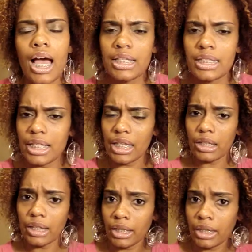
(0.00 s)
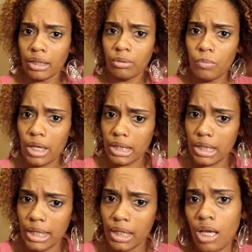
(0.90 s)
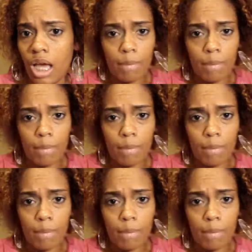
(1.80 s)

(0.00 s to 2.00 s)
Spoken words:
I said the lien? What lien?